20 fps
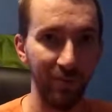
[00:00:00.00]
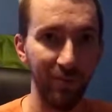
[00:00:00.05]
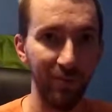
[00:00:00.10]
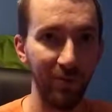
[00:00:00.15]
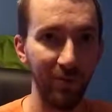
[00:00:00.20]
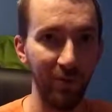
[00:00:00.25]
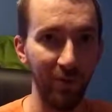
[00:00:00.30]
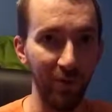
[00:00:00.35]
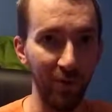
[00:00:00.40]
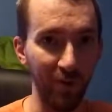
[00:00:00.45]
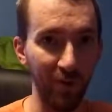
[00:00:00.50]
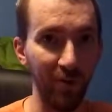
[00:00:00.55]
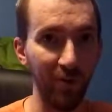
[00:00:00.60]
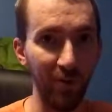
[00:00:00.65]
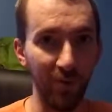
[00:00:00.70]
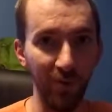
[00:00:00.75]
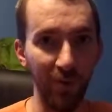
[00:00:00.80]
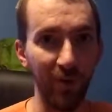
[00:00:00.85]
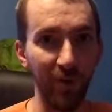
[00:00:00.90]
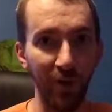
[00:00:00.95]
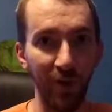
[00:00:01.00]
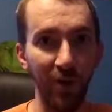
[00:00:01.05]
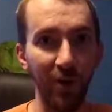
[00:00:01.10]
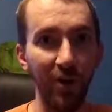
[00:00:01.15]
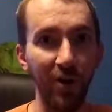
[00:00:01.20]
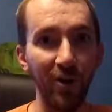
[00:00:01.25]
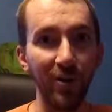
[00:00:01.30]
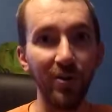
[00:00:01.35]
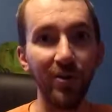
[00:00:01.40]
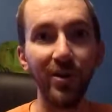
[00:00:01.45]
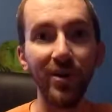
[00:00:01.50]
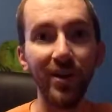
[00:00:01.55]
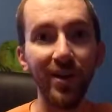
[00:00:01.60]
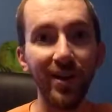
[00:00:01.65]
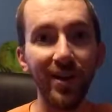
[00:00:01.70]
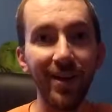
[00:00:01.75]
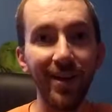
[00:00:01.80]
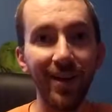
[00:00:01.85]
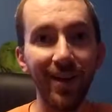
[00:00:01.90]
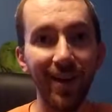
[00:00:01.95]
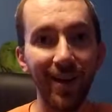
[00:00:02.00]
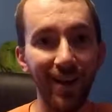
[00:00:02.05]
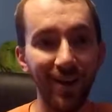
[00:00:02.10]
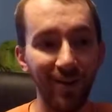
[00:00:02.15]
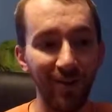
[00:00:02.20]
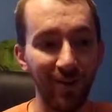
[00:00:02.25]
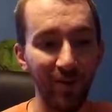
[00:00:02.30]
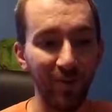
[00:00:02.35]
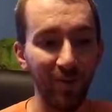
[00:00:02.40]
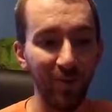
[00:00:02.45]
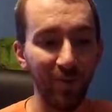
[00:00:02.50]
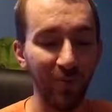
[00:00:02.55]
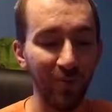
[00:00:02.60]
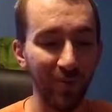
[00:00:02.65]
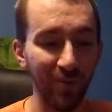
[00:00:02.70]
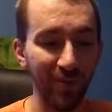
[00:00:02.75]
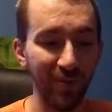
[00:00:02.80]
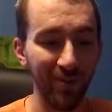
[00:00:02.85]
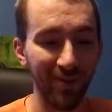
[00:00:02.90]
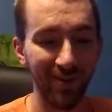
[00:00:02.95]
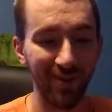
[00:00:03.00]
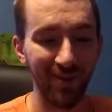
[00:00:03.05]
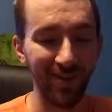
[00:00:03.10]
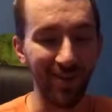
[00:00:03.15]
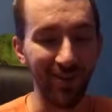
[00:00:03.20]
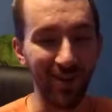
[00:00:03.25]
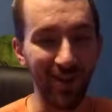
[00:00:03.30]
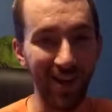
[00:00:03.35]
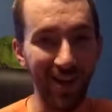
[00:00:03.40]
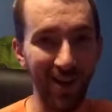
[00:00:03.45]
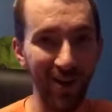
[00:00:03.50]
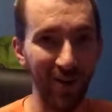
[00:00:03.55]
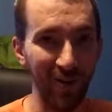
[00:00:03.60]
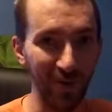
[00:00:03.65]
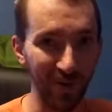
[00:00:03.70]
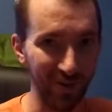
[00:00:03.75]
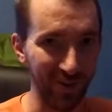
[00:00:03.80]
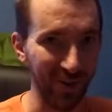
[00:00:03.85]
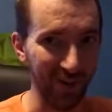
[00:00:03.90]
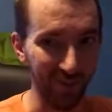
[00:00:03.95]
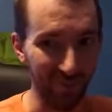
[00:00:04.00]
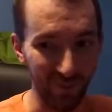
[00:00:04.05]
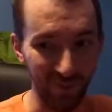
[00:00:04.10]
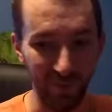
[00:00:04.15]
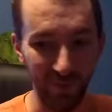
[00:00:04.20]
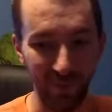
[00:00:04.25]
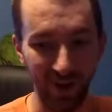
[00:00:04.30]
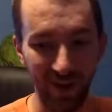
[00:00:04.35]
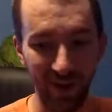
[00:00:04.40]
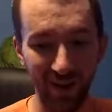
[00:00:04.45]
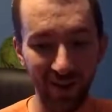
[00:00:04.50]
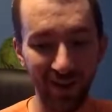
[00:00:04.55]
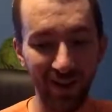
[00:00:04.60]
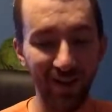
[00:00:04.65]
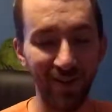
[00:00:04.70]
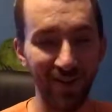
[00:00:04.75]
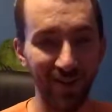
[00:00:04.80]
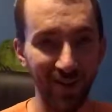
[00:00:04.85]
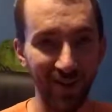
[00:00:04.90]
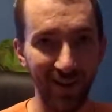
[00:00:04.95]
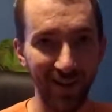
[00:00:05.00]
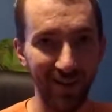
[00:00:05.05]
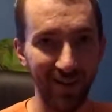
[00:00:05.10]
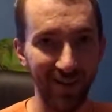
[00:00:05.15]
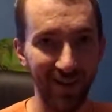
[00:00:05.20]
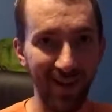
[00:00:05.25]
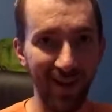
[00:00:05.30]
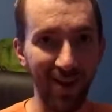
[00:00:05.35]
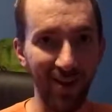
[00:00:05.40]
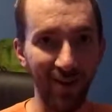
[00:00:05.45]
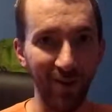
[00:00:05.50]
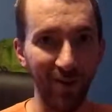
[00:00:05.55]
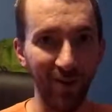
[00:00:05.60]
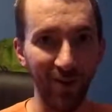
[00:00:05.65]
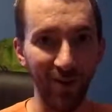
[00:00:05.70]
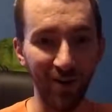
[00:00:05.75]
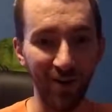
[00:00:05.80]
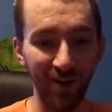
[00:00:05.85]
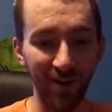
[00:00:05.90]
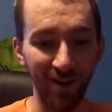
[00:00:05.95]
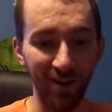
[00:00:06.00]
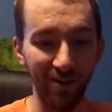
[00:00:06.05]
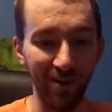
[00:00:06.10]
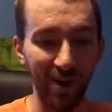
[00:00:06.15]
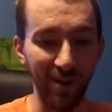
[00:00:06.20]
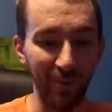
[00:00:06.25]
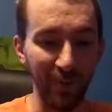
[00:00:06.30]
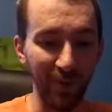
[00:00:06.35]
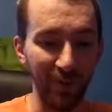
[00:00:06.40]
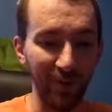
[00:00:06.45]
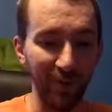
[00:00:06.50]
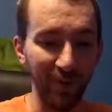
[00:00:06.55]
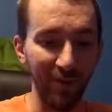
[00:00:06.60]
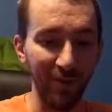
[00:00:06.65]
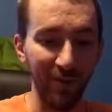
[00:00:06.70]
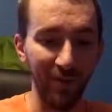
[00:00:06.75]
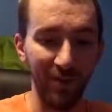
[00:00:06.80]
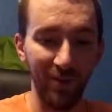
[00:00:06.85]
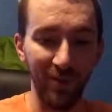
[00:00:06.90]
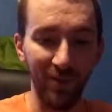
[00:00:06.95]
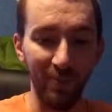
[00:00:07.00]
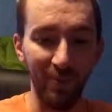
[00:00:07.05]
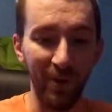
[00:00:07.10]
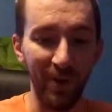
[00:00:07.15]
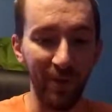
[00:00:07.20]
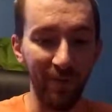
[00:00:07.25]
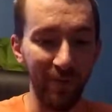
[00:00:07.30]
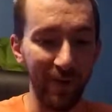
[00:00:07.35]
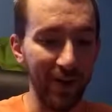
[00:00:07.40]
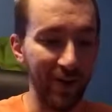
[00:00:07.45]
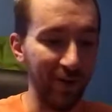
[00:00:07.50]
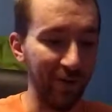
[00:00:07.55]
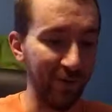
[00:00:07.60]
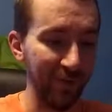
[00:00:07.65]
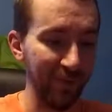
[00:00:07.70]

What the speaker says: you're on the go, and you can't always like be paying attention to how you're grabbing the bite valve.